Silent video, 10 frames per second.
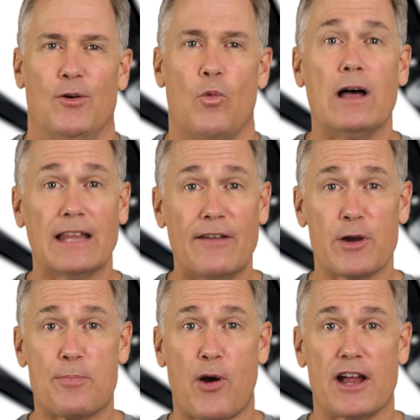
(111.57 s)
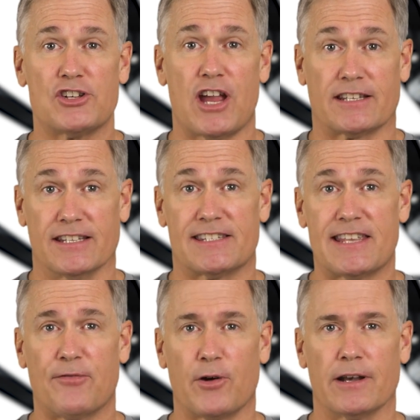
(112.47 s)
While every project is
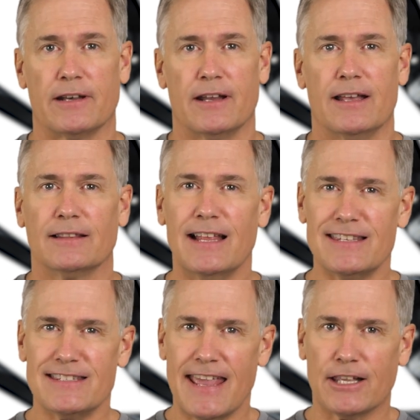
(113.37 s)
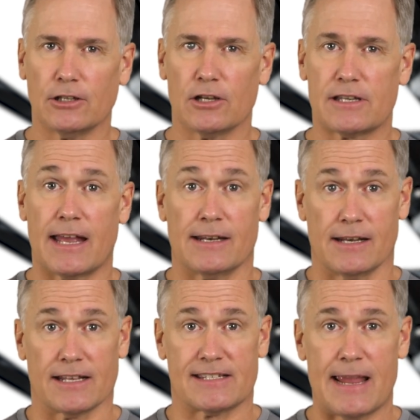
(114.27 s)
different, let's take a look at
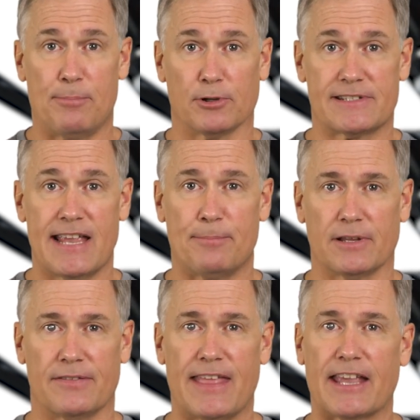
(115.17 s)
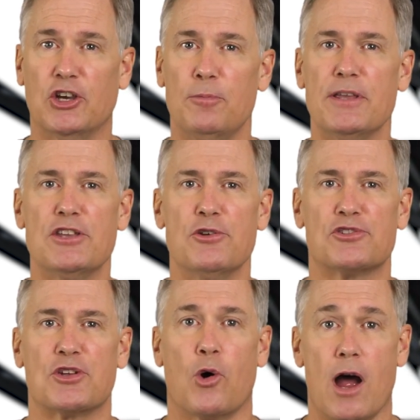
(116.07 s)
an example template that could be
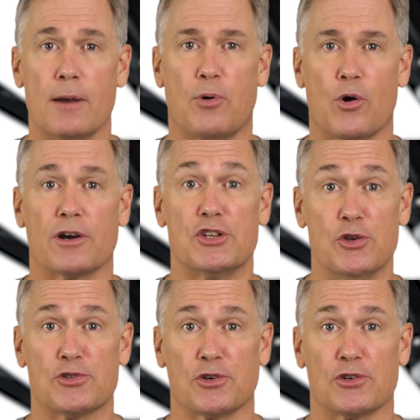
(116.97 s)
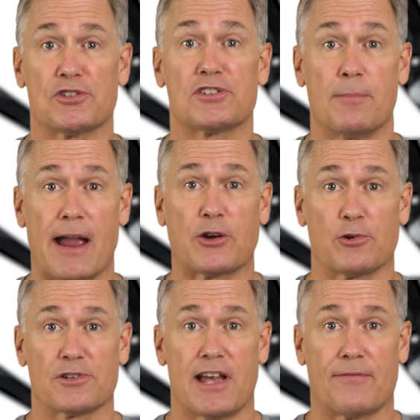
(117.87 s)
used to onboard users to
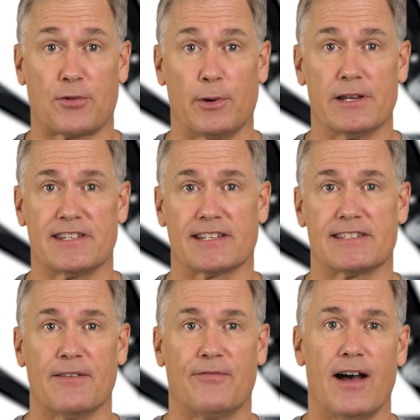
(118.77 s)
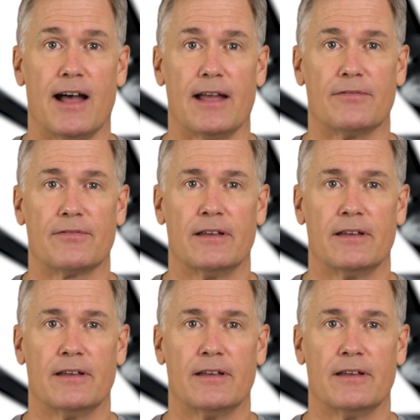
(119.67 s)
Microsoft 365.